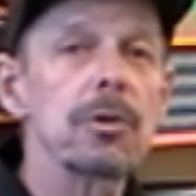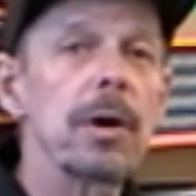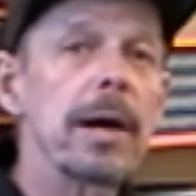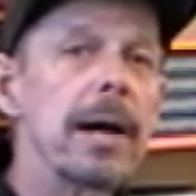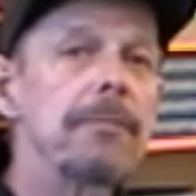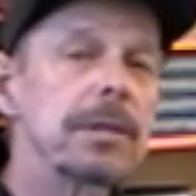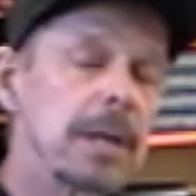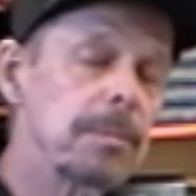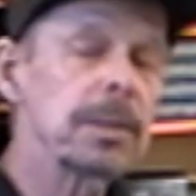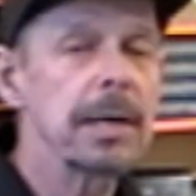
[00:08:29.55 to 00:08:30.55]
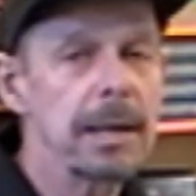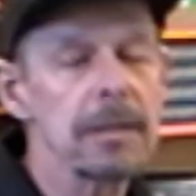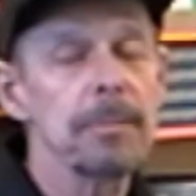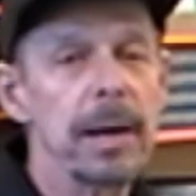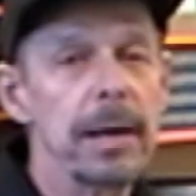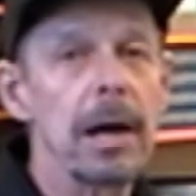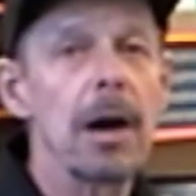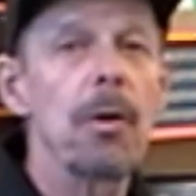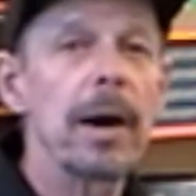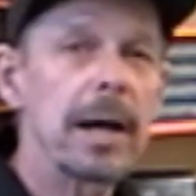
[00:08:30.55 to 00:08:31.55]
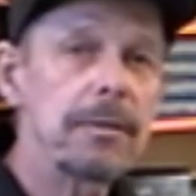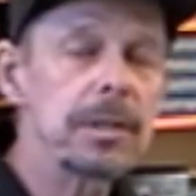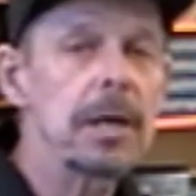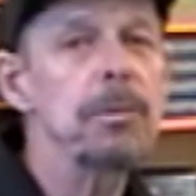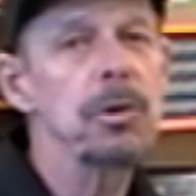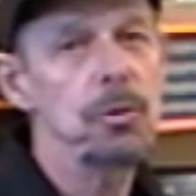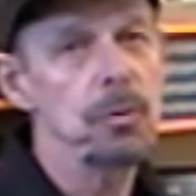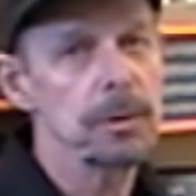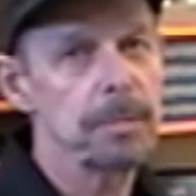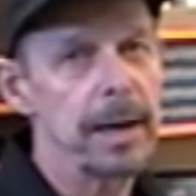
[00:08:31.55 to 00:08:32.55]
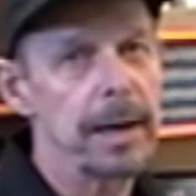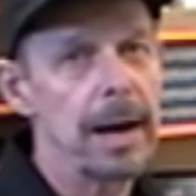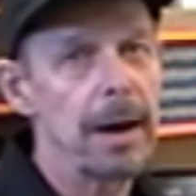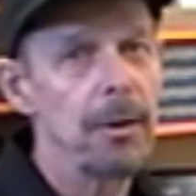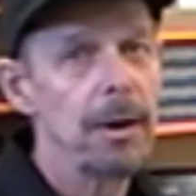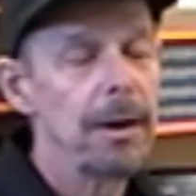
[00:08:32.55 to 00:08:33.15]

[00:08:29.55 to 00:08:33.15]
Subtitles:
So I have some skills by now, I have some tools by now.